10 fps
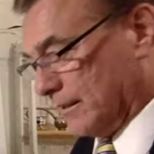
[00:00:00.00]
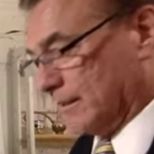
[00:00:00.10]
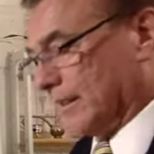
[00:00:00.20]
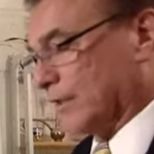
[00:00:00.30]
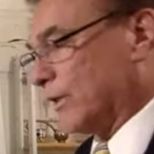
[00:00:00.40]

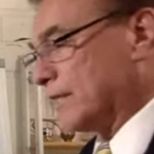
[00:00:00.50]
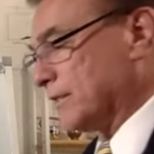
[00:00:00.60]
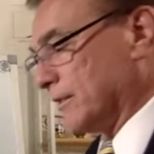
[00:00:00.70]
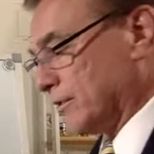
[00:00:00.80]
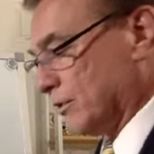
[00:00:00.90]
Now
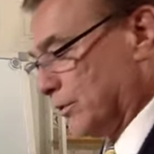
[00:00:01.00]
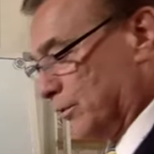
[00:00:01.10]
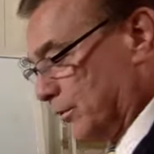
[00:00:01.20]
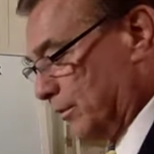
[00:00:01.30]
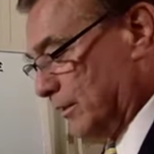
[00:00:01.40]
question
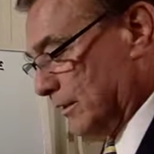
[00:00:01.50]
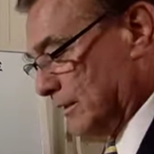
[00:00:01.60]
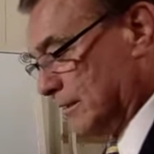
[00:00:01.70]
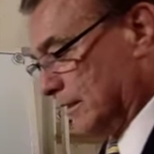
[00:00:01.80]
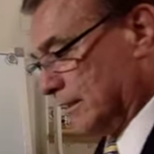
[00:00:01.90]
2
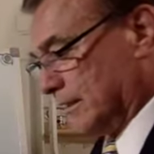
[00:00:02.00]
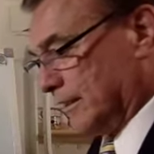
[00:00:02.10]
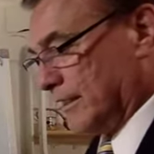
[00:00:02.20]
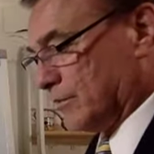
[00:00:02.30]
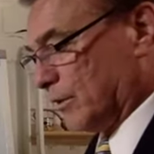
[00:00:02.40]

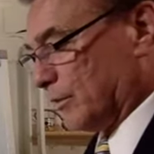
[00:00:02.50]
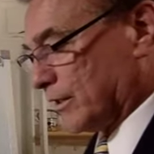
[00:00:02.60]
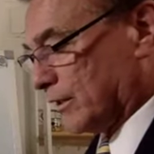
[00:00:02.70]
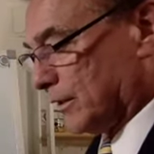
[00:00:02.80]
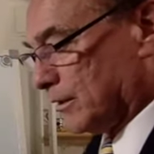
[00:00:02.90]
is what we
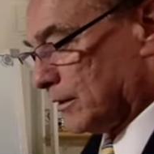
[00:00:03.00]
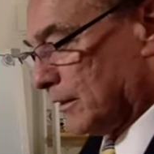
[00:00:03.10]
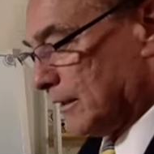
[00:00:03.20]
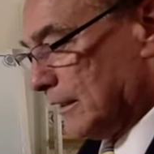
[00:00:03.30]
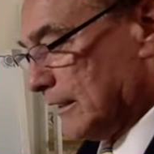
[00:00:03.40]
call
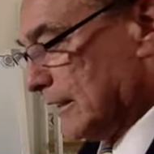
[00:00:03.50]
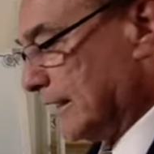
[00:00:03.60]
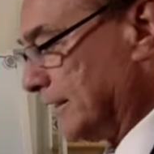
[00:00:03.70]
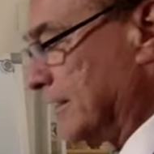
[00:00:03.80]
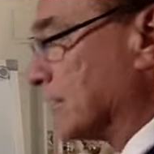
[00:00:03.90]
a
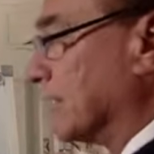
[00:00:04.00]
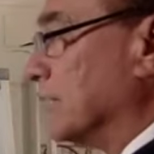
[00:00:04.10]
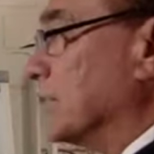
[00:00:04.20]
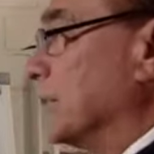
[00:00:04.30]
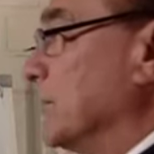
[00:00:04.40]

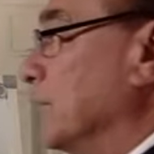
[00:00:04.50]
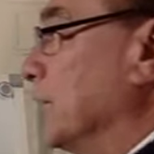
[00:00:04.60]
discontinued